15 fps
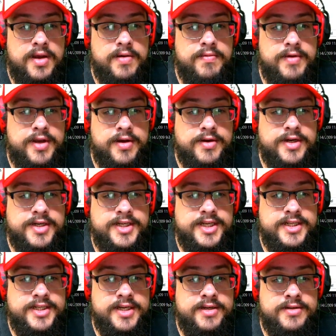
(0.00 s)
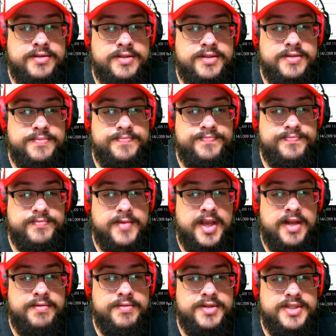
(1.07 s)
we can go to Details,
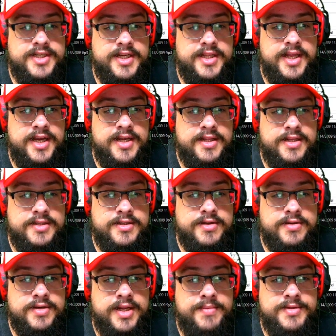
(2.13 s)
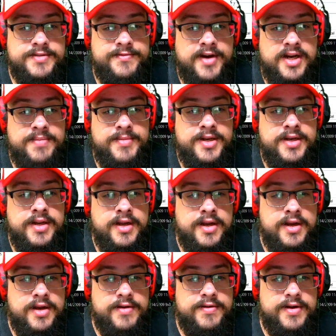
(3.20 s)
and we'll see that the song name is Vitamin,
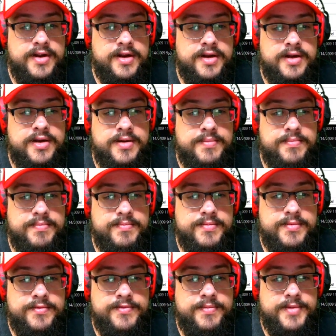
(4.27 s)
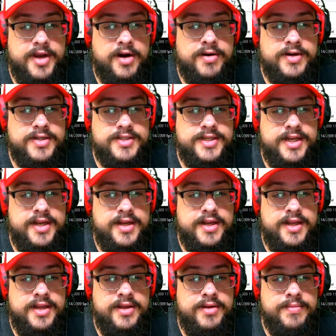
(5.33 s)
from the artist
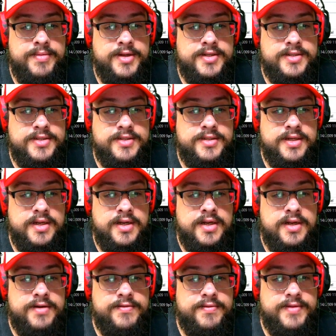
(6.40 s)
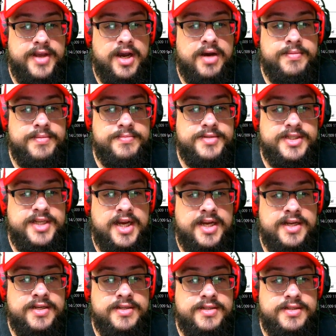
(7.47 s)
Incubus, from the album
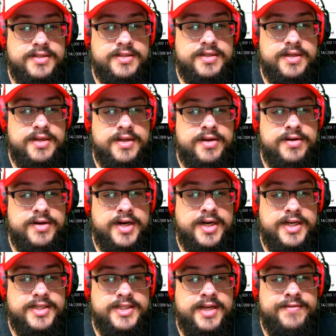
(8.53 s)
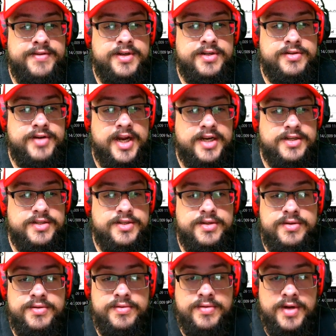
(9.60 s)
Science, year 97, track
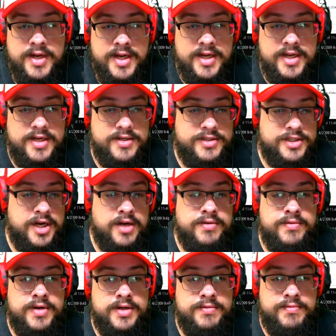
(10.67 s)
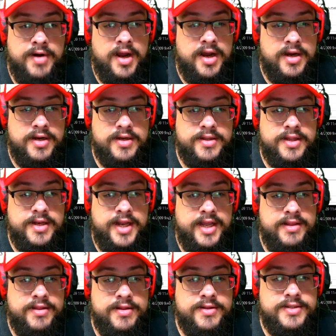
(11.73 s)
2, genre, rock, the
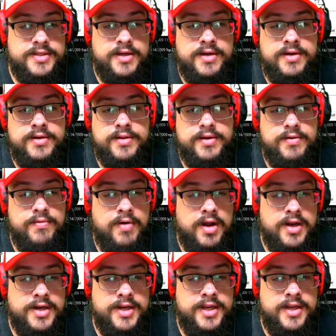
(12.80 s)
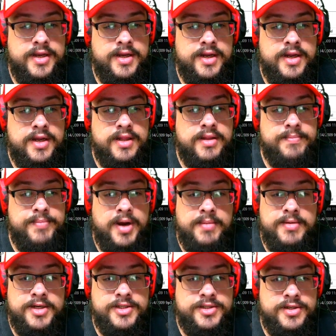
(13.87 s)
length of the song, the quality, the
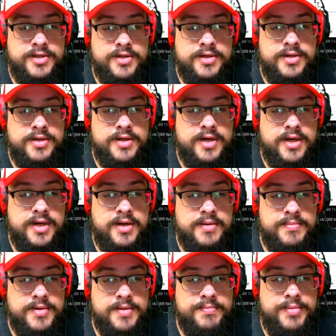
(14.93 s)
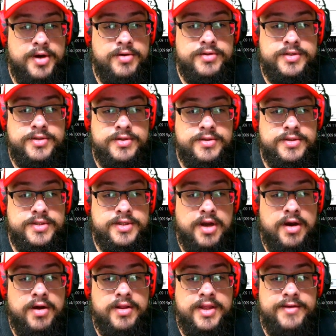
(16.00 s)
publisher, composers,
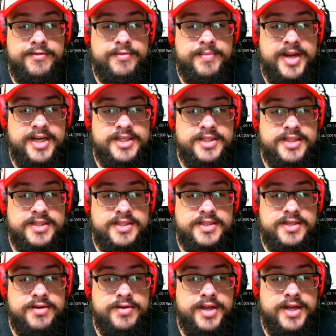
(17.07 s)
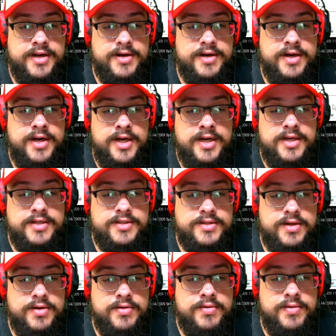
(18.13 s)
all the information is still here.
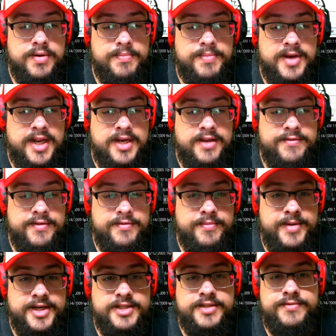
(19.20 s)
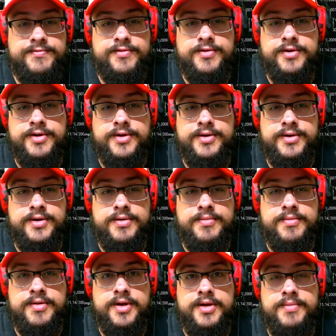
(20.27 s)
So plenty of information for your
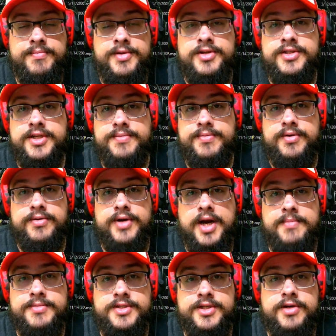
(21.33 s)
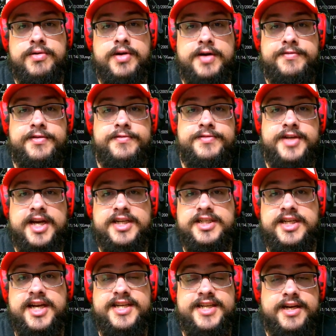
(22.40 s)
music programs to go off of to
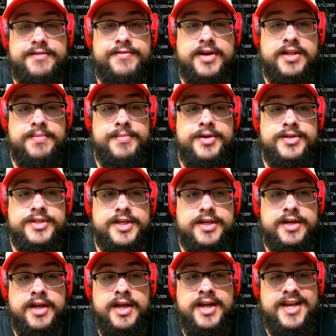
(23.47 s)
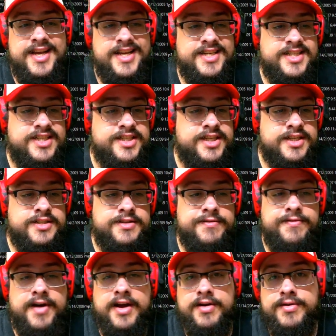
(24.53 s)
actually identify the music. It's just the
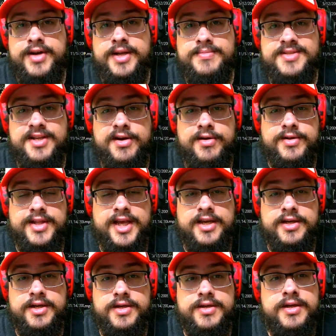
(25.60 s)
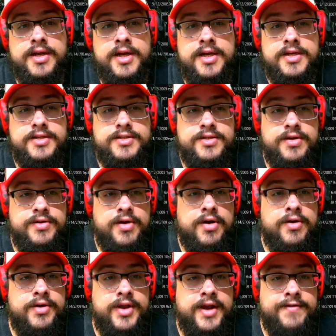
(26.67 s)
file names that aren't that good. So
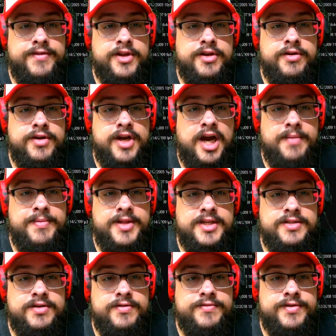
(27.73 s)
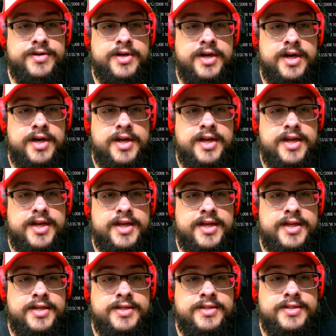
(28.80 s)
all you have to do to copy this over
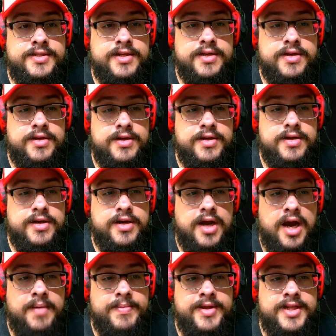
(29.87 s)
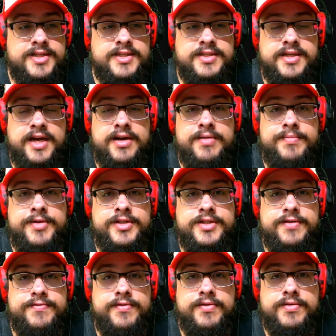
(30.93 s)
is copy this entire
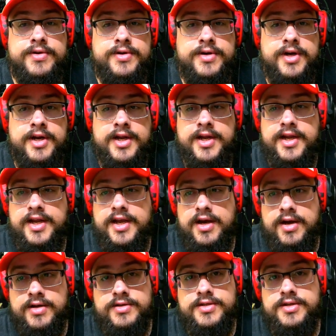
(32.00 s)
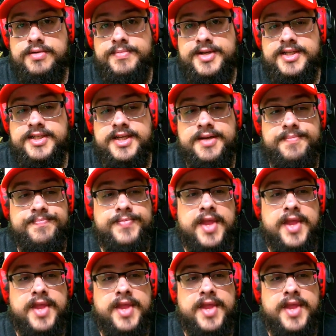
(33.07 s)
music folder onto your PC.